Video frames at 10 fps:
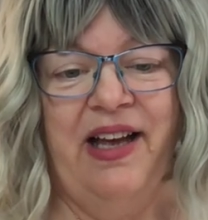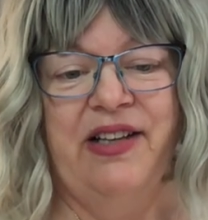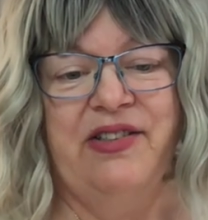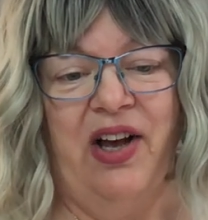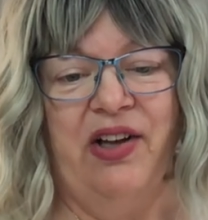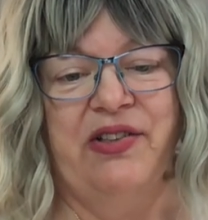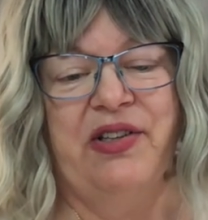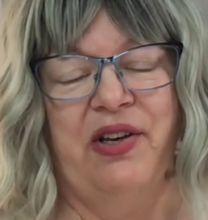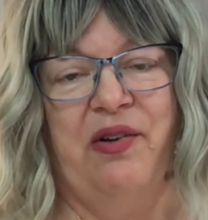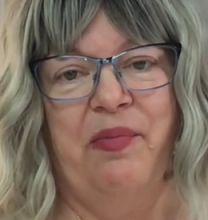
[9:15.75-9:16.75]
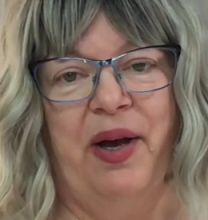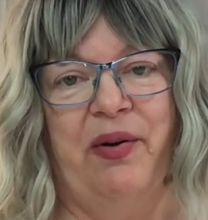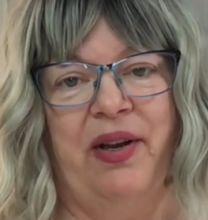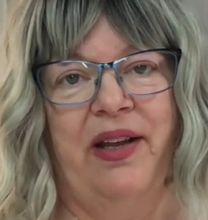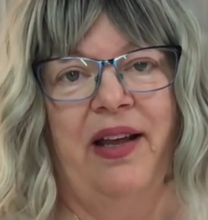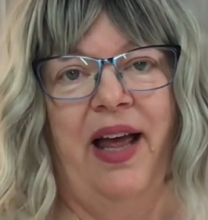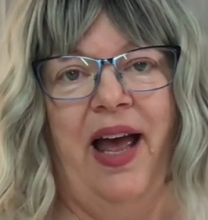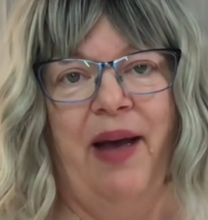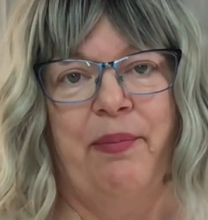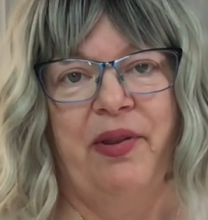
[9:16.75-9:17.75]
It's also about
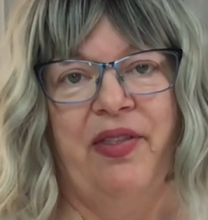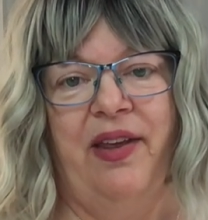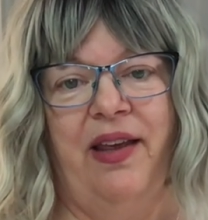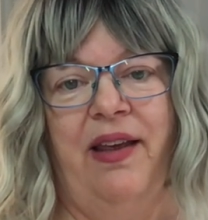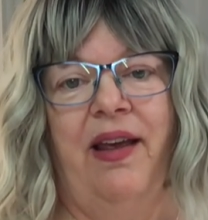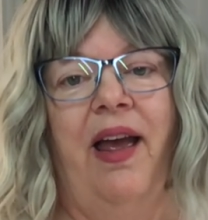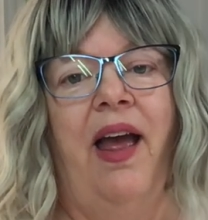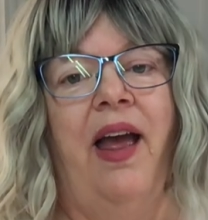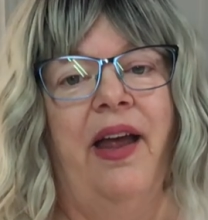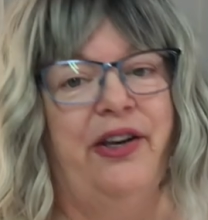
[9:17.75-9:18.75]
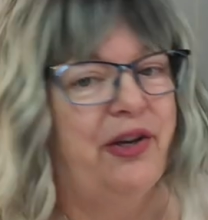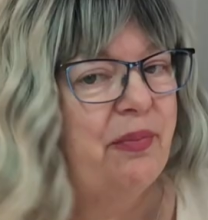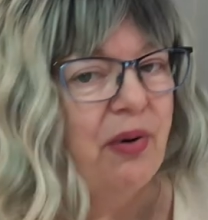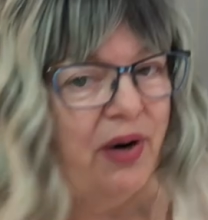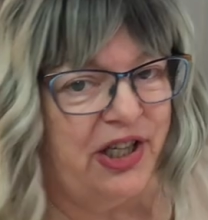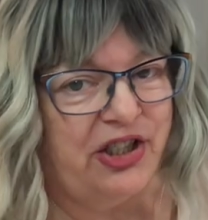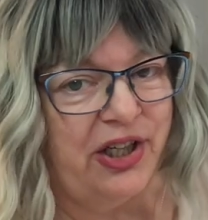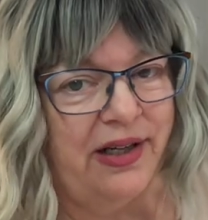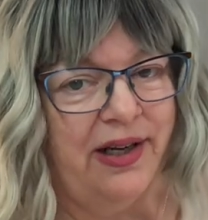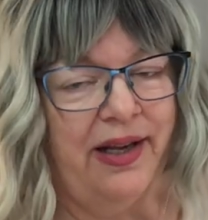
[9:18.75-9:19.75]
apathy and
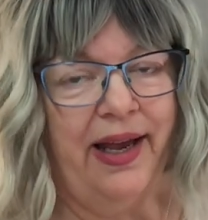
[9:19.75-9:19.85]
depression.